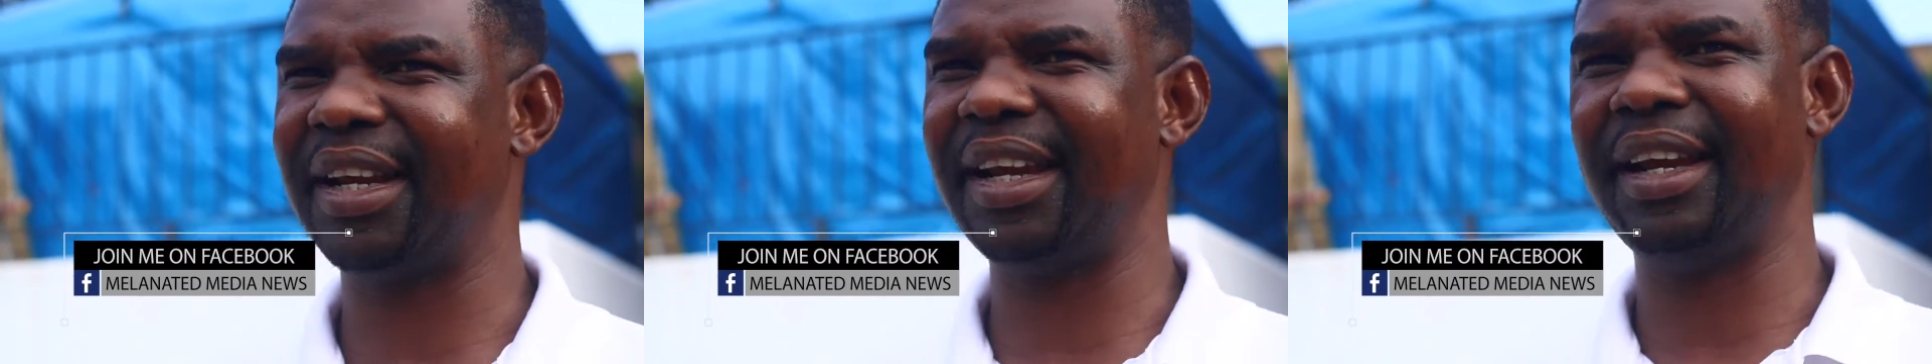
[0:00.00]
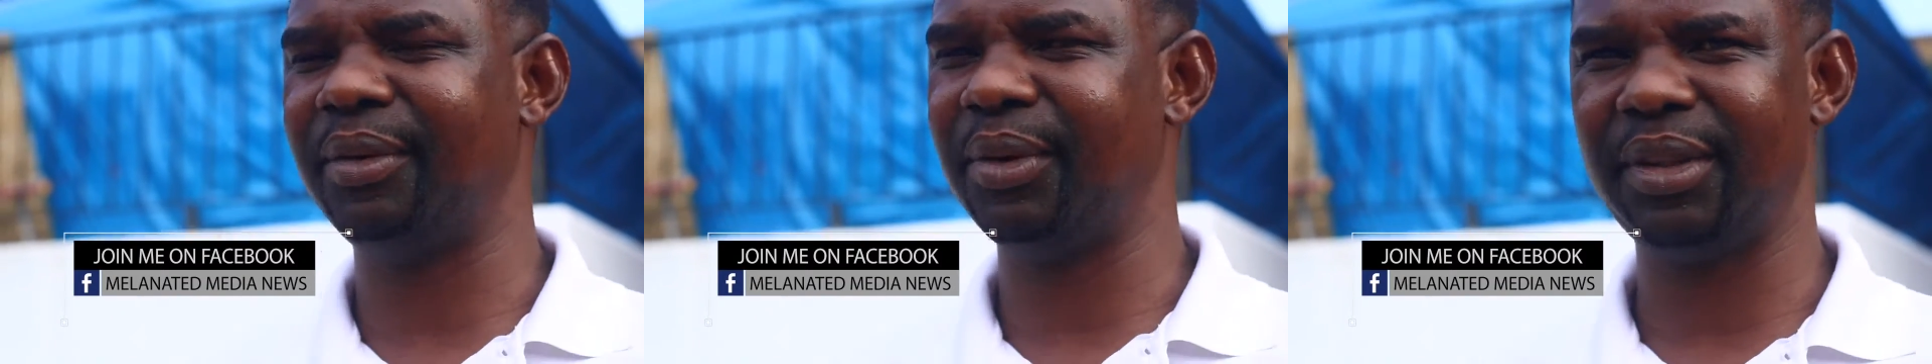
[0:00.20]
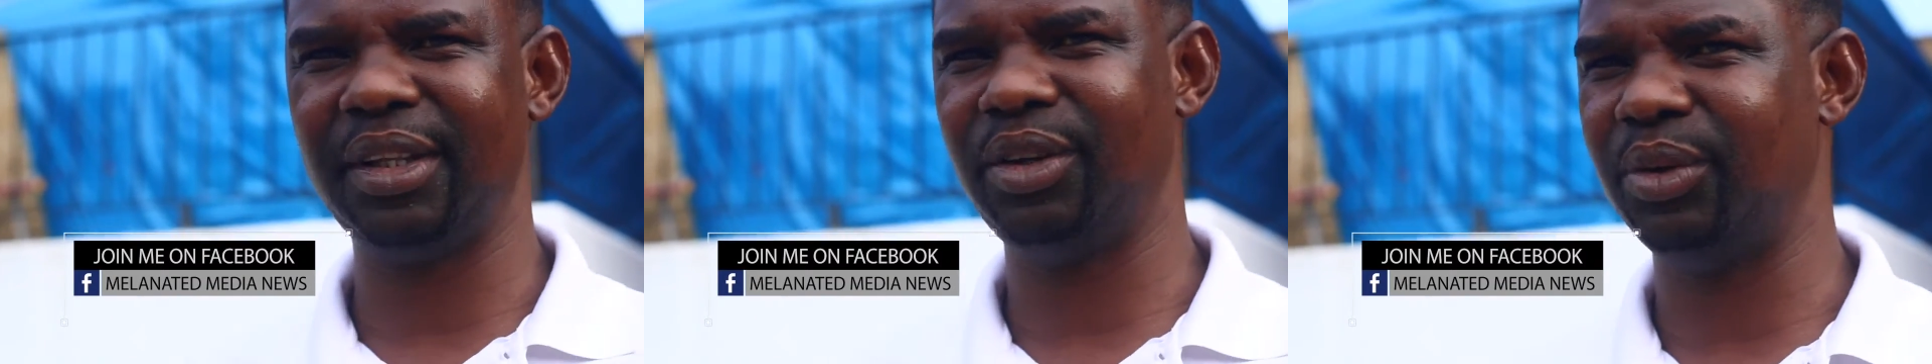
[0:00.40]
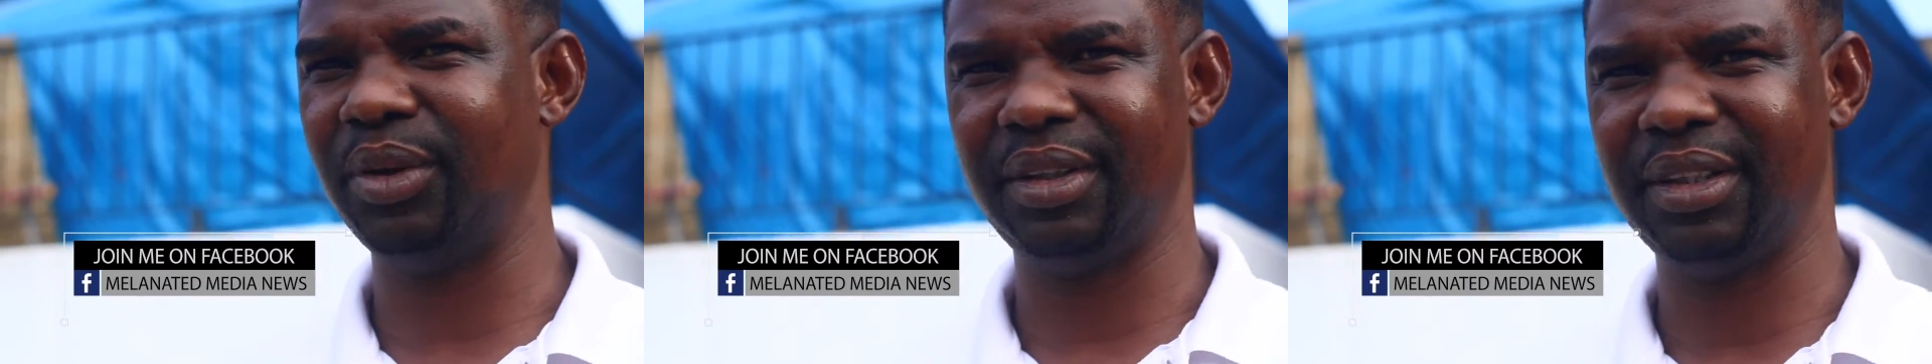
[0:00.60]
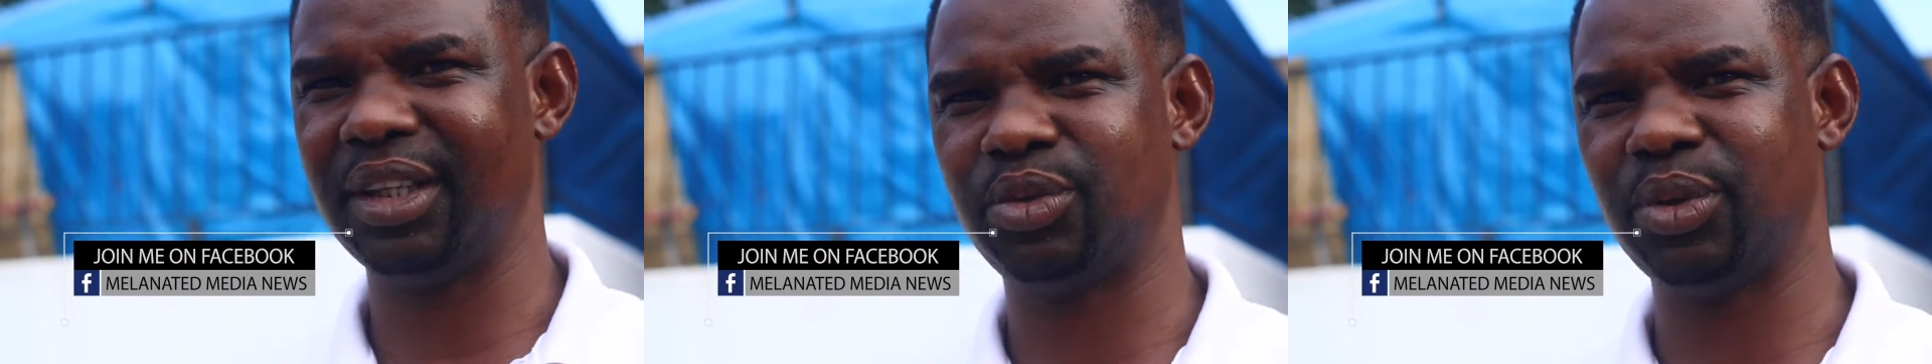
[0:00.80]
care what they're
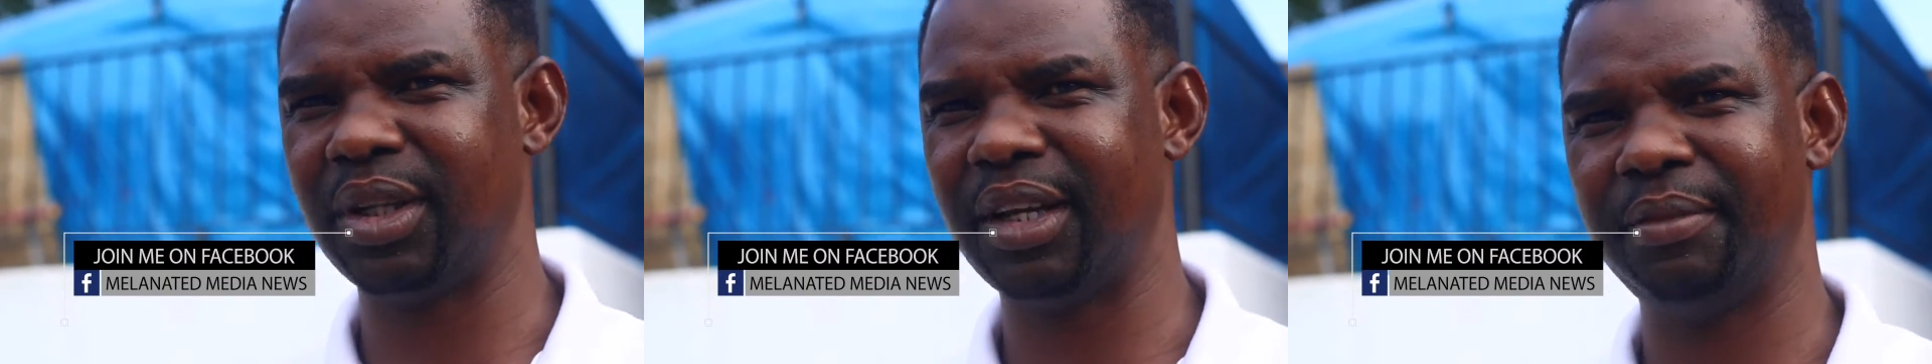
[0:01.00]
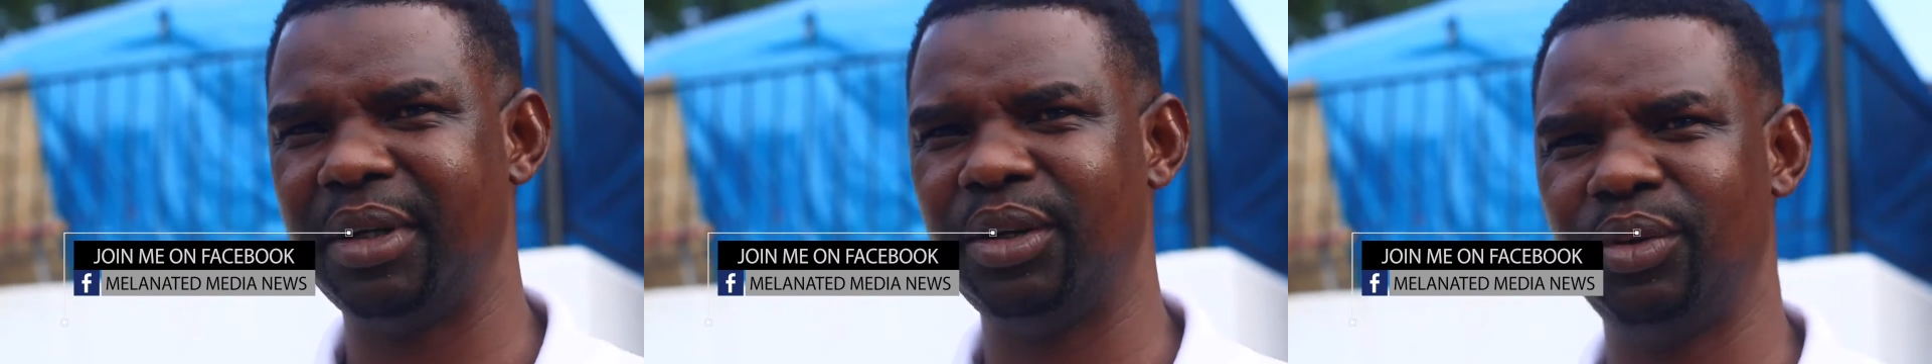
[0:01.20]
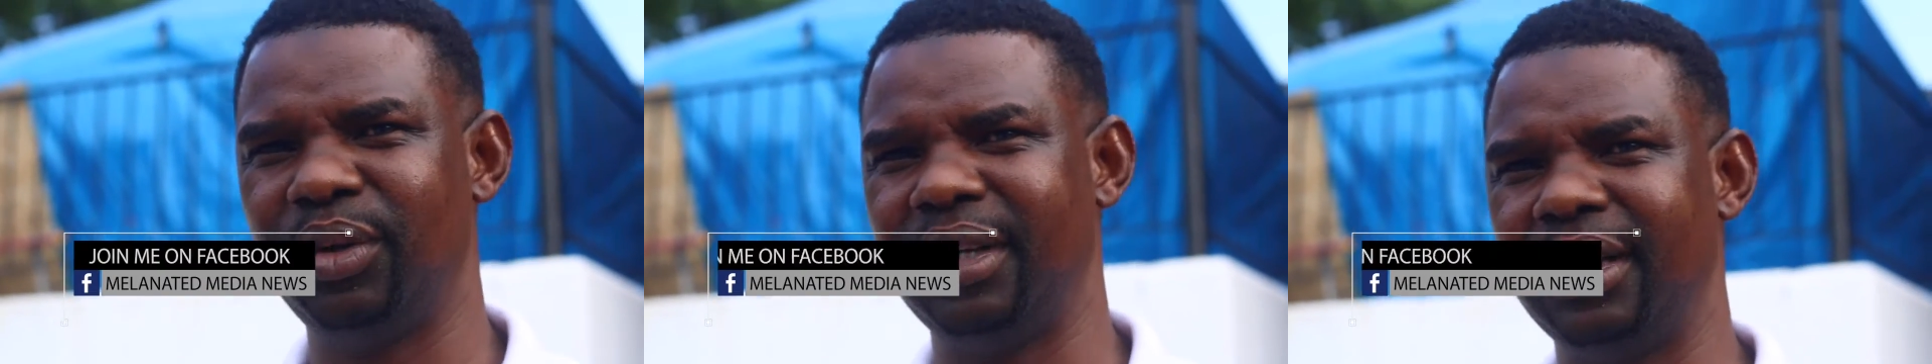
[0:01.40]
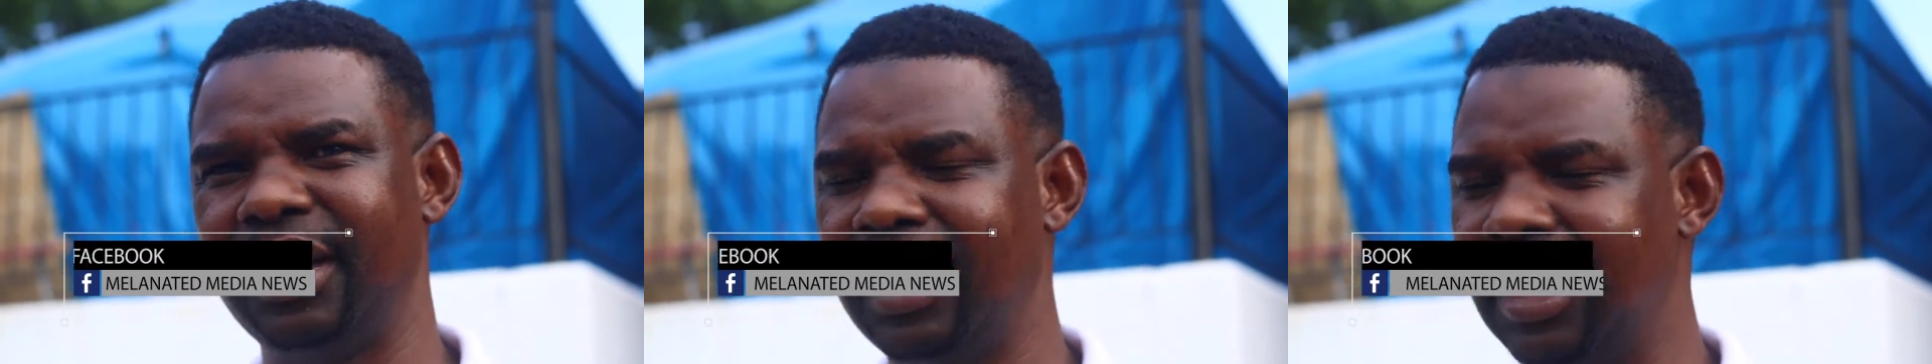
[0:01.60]
doing. That's what they have been doing.